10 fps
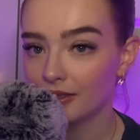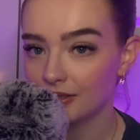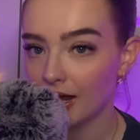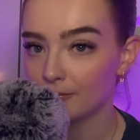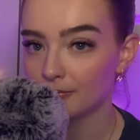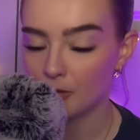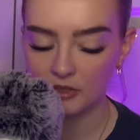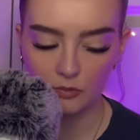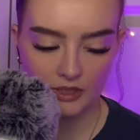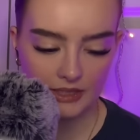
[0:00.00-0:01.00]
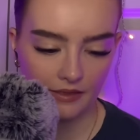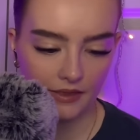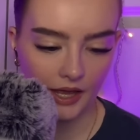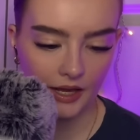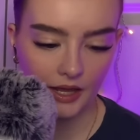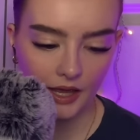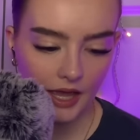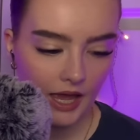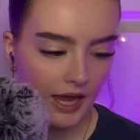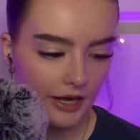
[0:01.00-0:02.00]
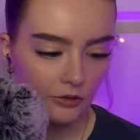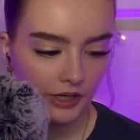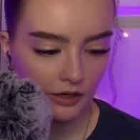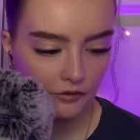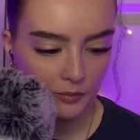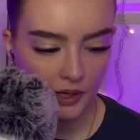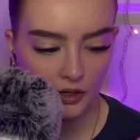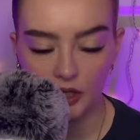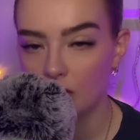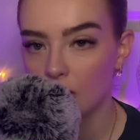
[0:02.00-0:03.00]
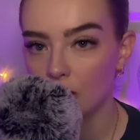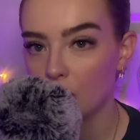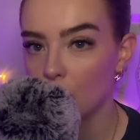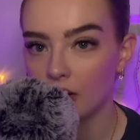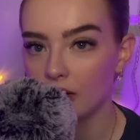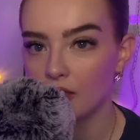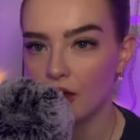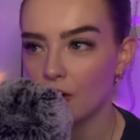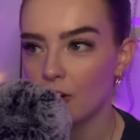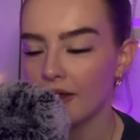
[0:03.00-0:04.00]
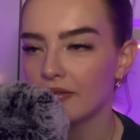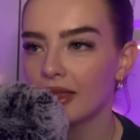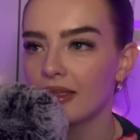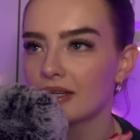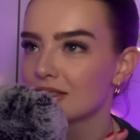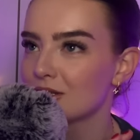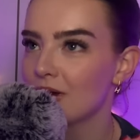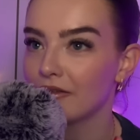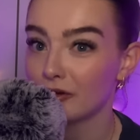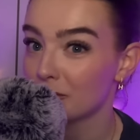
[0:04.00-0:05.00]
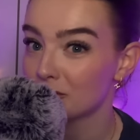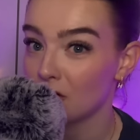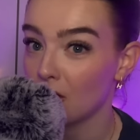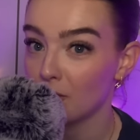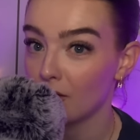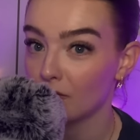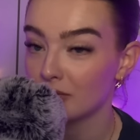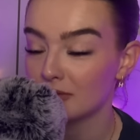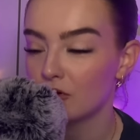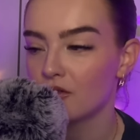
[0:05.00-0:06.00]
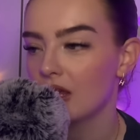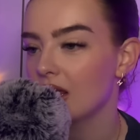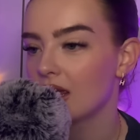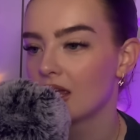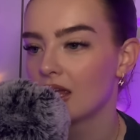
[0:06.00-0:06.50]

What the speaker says: Yeah, not much more to say than that. I don't care for Barry Keoghan, though. I feel like that's who everyone was talking about from this movie.